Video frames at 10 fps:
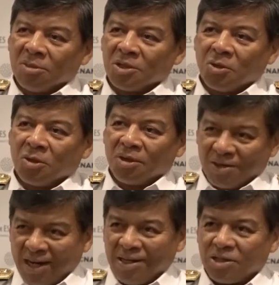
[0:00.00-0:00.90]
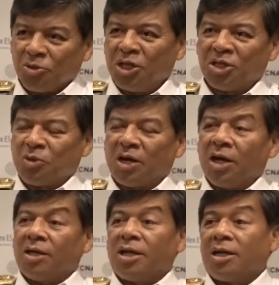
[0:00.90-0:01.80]
So this one.
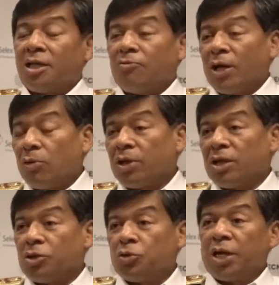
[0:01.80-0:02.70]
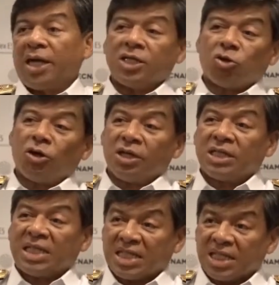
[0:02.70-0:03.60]
The other thing we are looking into, that is on
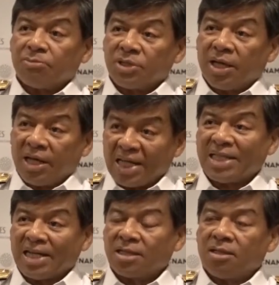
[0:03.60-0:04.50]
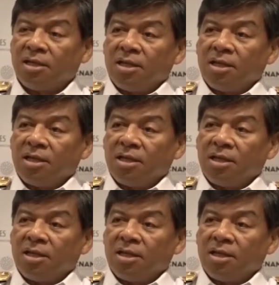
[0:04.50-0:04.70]
systems assets.